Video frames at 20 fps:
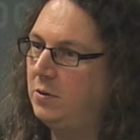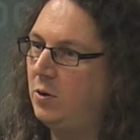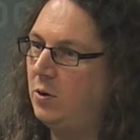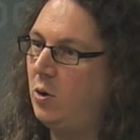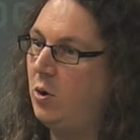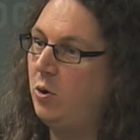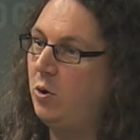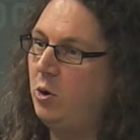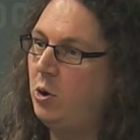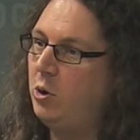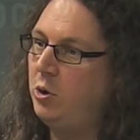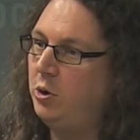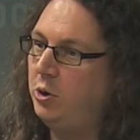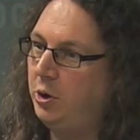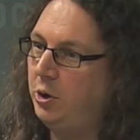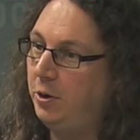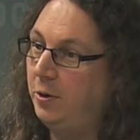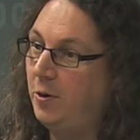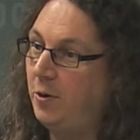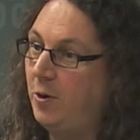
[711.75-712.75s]
or a
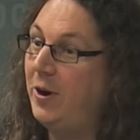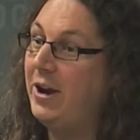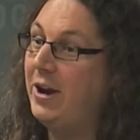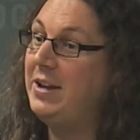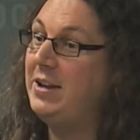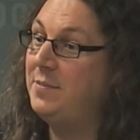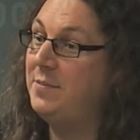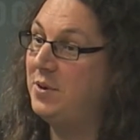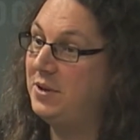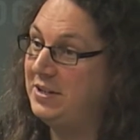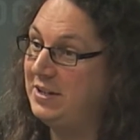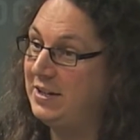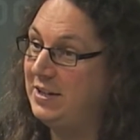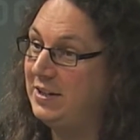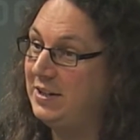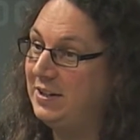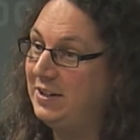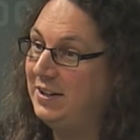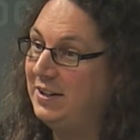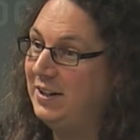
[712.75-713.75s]
learner or anybody
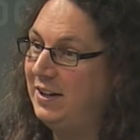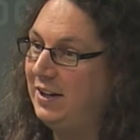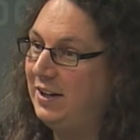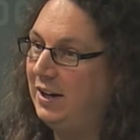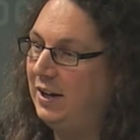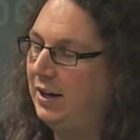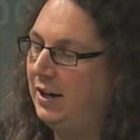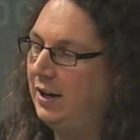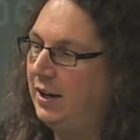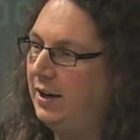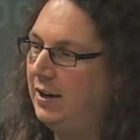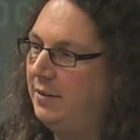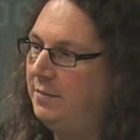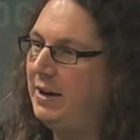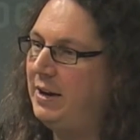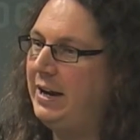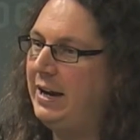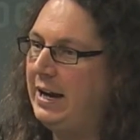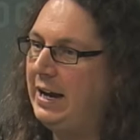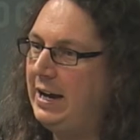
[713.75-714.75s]

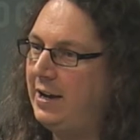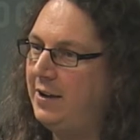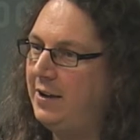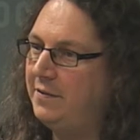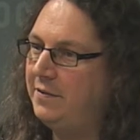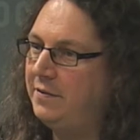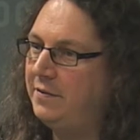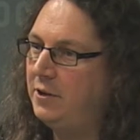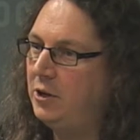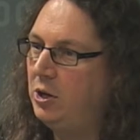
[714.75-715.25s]
might have,